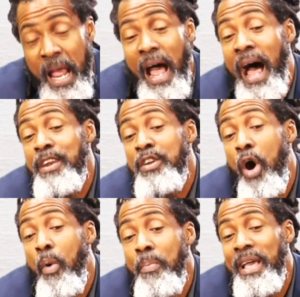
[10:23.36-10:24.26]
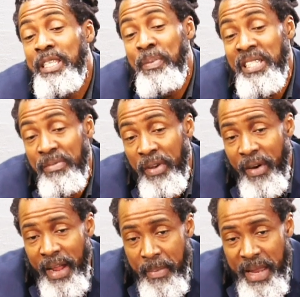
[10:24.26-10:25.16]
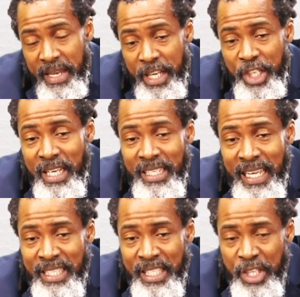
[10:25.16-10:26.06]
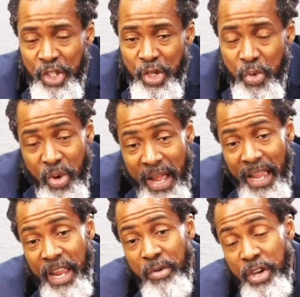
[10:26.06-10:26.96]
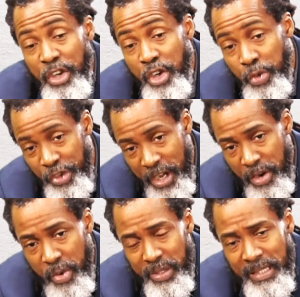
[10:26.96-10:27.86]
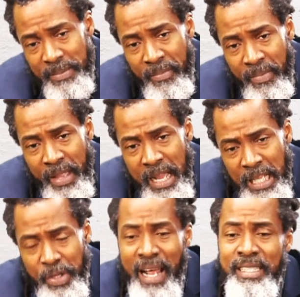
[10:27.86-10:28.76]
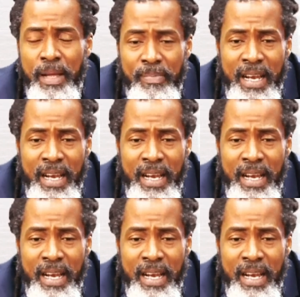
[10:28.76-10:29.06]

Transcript: and now make specific recommendations to assist you in reducing those. So that's something